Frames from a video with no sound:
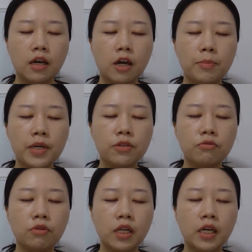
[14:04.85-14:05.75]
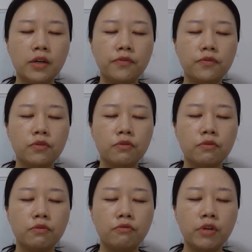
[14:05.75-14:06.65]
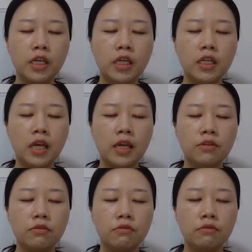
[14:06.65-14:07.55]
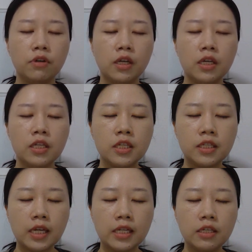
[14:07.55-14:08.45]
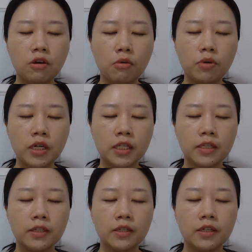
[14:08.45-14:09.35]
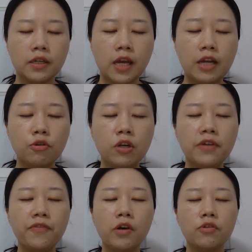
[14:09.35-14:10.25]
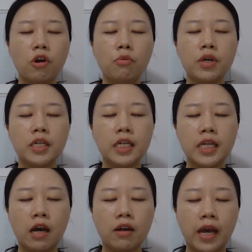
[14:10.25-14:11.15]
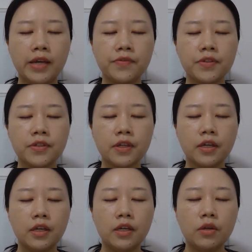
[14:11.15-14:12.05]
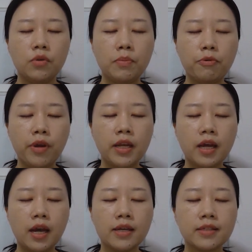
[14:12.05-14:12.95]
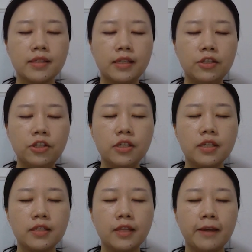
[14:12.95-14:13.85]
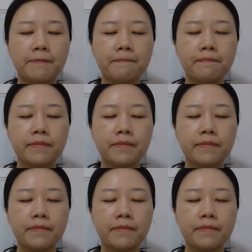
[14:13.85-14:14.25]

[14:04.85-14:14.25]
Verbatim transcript: Help us to love, to read, and to study your word, and to live out your word in our lives. We pray and ask in Jesus' name.